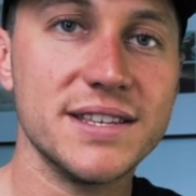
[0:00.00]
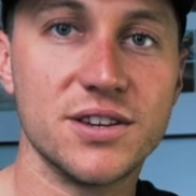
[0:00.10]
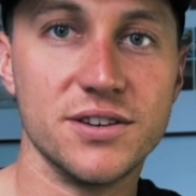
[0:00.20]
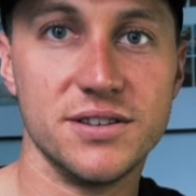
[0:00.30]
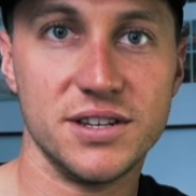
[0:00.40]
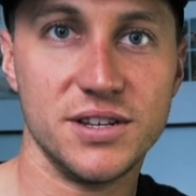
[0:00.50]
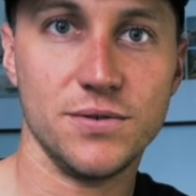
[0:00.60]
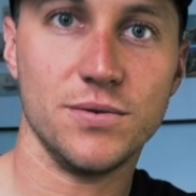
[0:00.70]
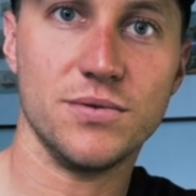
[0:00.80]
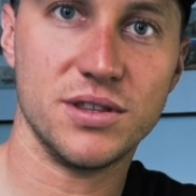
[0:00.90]
good to
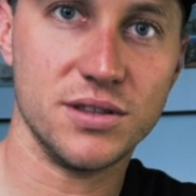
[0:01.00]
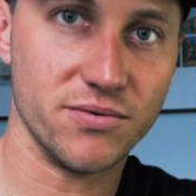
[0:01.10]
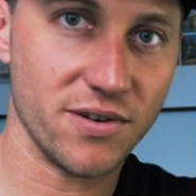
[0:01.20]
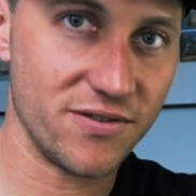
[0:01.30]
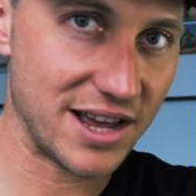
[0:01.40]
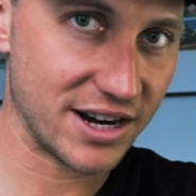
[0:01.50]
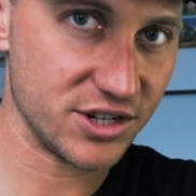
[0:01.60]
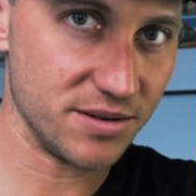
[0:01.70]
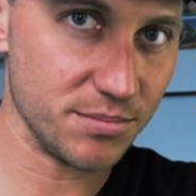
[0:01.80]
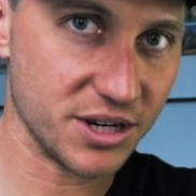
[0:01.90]
do the
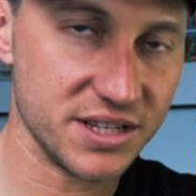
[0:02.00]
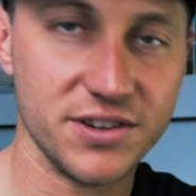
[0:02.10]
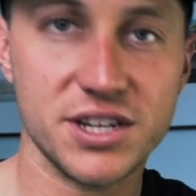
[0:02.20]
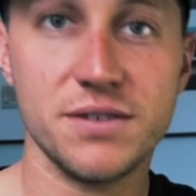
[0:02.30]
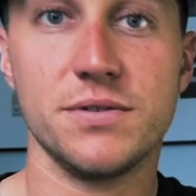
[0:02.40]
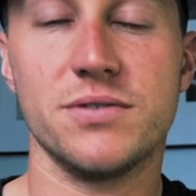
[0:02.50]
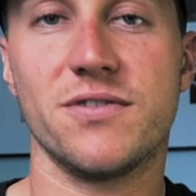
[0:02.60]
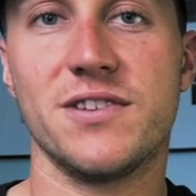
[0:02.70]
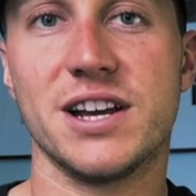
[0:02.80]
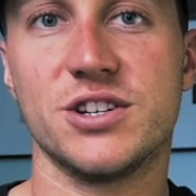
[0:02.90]
reflection, because if you don't do the
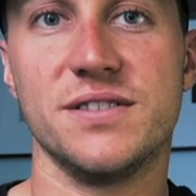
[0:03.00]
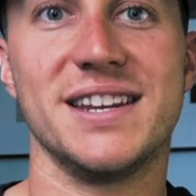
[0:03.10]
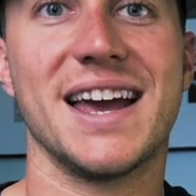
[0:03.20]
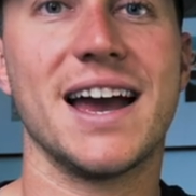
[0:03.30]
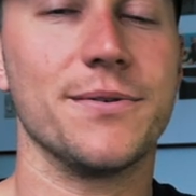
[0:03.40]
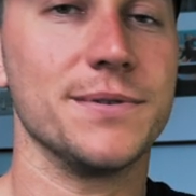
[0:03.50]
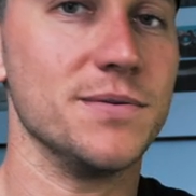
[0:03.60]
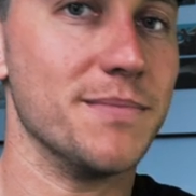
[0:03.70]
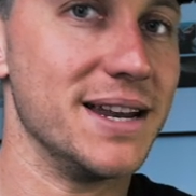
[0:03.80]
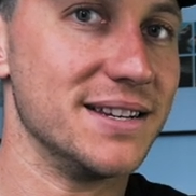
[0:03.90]
reflection, then how are you
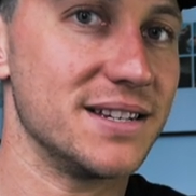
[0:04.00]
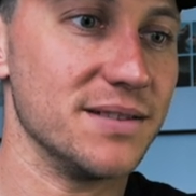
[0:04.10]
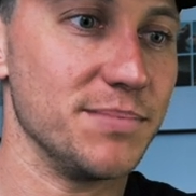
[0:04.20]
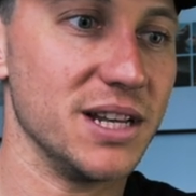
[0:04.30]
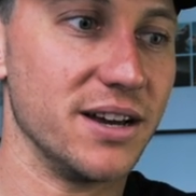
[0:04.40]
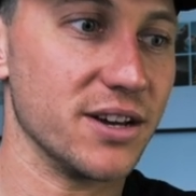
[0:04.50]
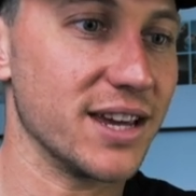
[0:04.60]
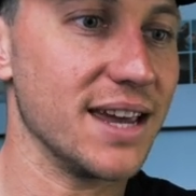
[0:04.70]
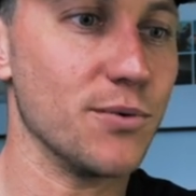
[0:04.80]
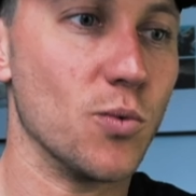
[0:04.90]
meant to be like,
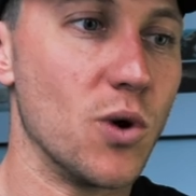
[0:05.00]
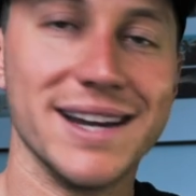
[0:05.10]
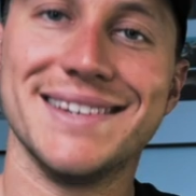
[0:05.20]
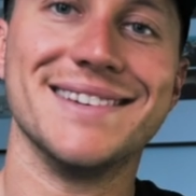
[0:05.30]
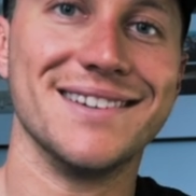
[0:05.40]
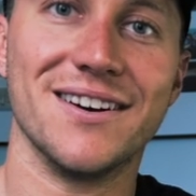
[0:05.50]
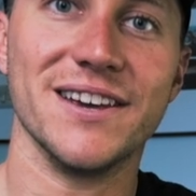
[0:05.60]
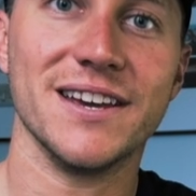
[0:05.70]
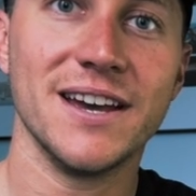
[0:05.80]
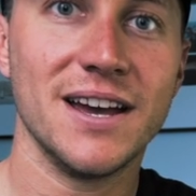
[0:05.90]
okay, well, why didn't
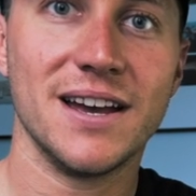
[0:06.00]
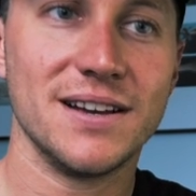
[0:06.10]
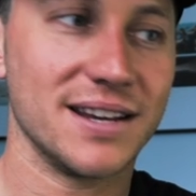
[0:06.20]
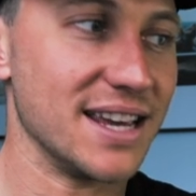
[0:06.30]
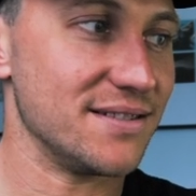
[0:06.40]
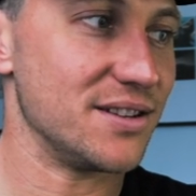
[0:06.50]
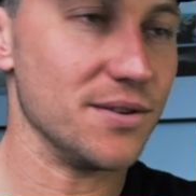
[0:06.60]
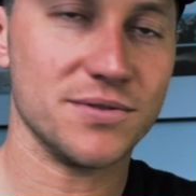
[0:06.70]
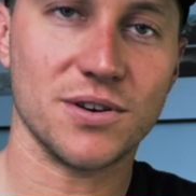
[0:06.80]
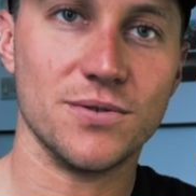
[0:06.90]
I get to
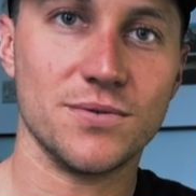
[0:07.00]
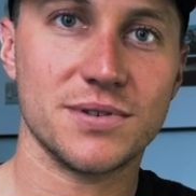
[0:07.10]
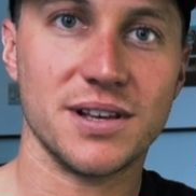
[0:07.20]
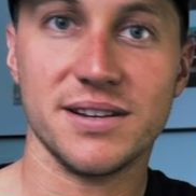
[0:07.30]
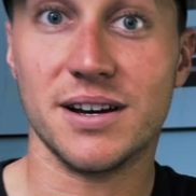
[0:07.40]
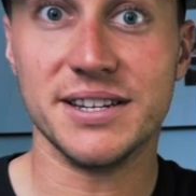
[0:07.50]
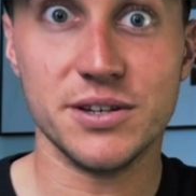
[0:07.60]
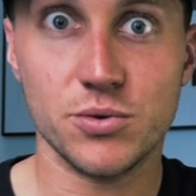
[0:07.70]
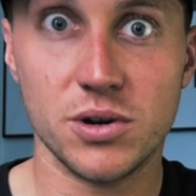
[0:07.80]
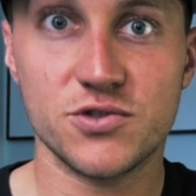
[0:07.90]
those goals? Like, I didn't
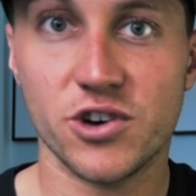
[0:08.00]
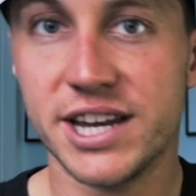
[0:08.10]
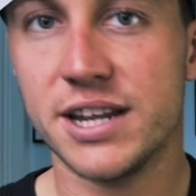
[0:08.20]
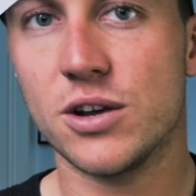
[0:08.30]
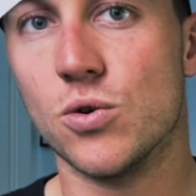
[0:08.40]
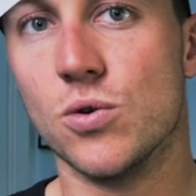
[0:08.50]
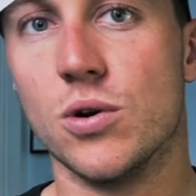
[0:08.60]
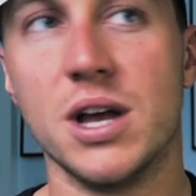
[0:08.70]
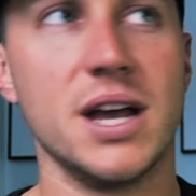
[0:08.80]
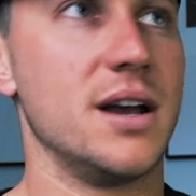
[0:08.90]
do enough training, or
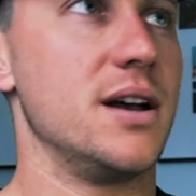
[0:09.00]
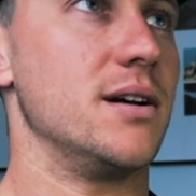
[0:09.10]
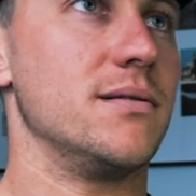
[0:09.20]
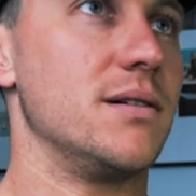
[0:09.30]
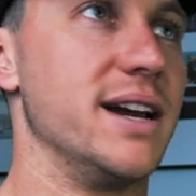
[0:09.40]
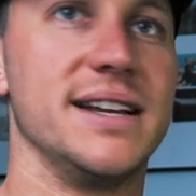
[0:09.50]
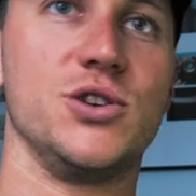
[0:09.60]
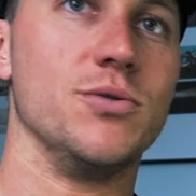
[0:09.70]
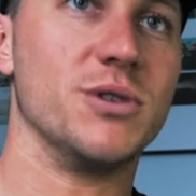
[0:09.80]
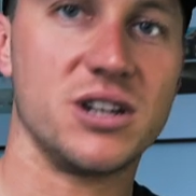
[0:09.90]
I had
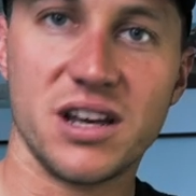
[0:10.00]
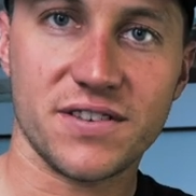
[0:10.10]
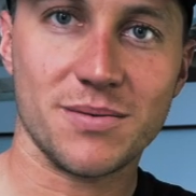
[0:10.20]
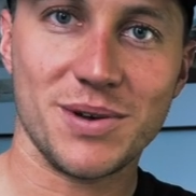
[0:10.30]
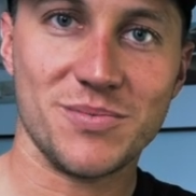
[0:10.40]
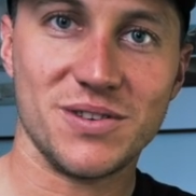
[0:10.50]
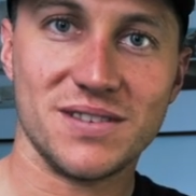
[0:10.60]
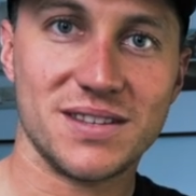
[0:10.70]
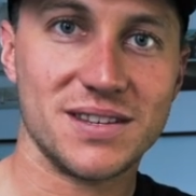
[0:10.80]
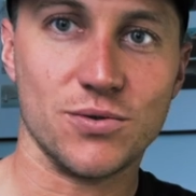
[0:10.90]
too much life
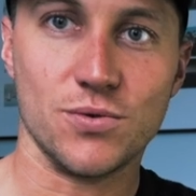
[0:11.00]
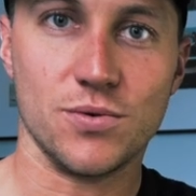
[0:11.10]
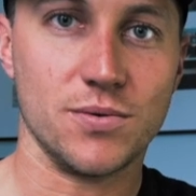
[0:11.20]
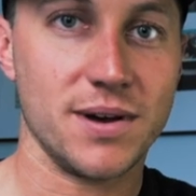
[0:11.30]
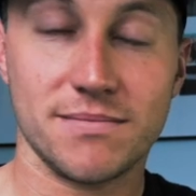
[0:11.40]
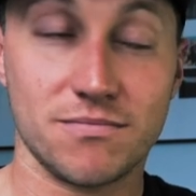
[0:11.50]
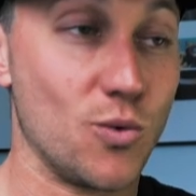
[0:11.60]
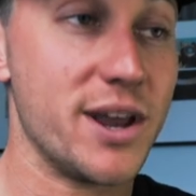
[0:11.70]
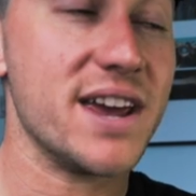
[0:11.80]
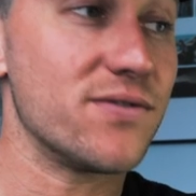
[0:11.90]
commitments, or
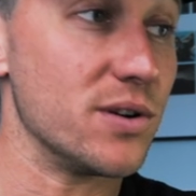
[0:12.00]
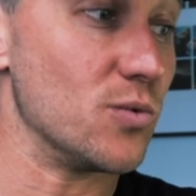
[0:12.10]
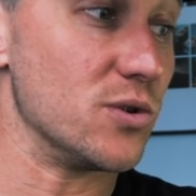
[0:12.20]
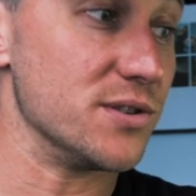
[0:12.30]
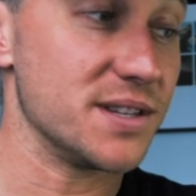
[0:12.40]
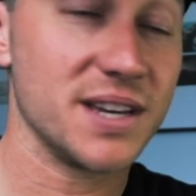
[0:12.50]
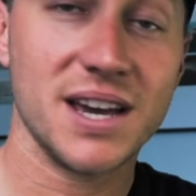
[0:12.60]
whatever it was.